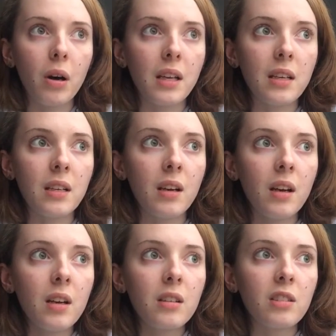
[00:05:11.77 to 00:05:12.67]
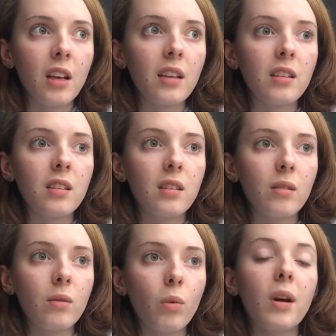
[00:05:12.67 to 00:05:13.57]
I said
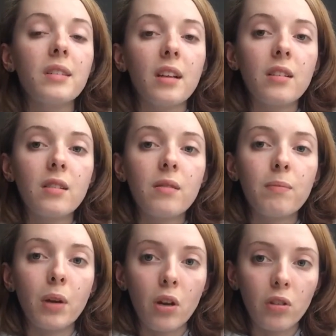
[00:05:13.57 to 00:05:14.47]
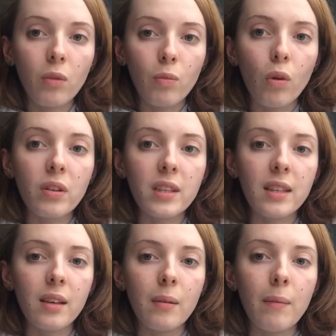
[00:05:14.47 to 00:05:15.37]
what I said because I
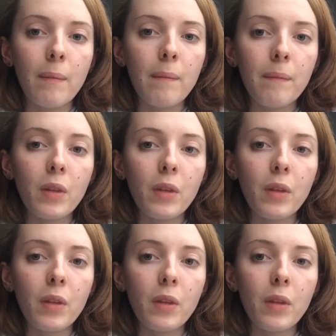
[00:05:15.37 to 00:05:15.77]
wanted them.